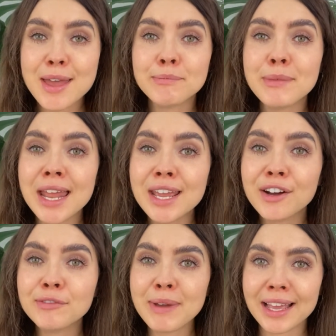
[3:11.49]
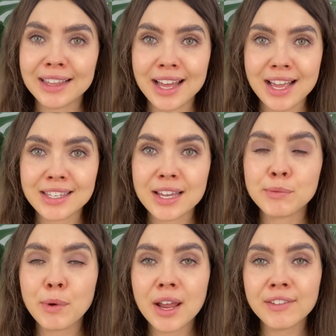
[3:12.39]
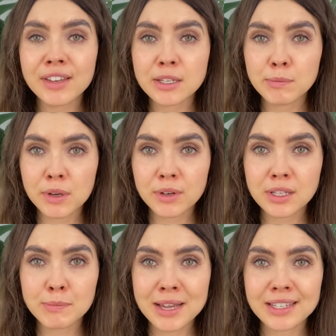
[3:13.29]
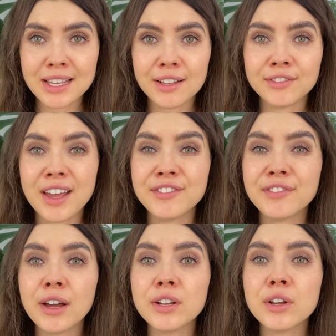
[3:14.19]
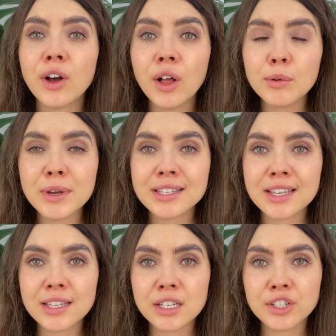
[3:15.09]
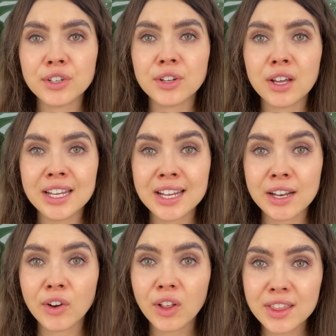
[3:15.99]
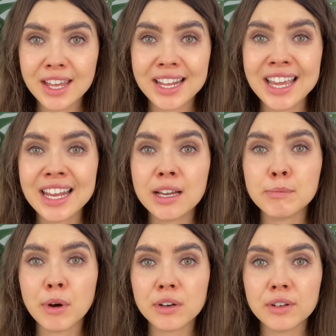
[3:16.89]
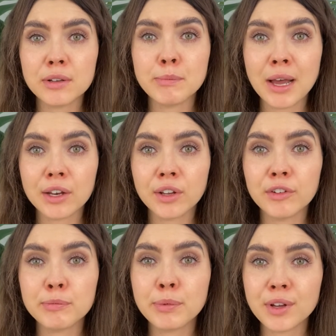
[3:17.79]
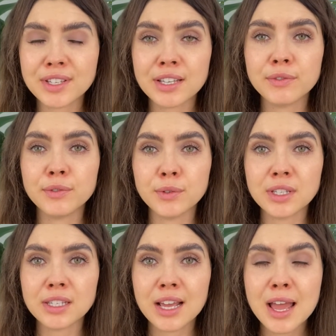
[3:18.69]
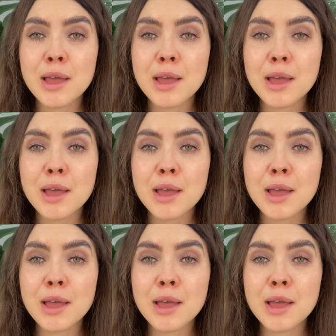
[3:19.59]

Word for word: Many of my clients and what I've experienced myself, I found it always easier to not eat at all than eating a moderate amount of processed foods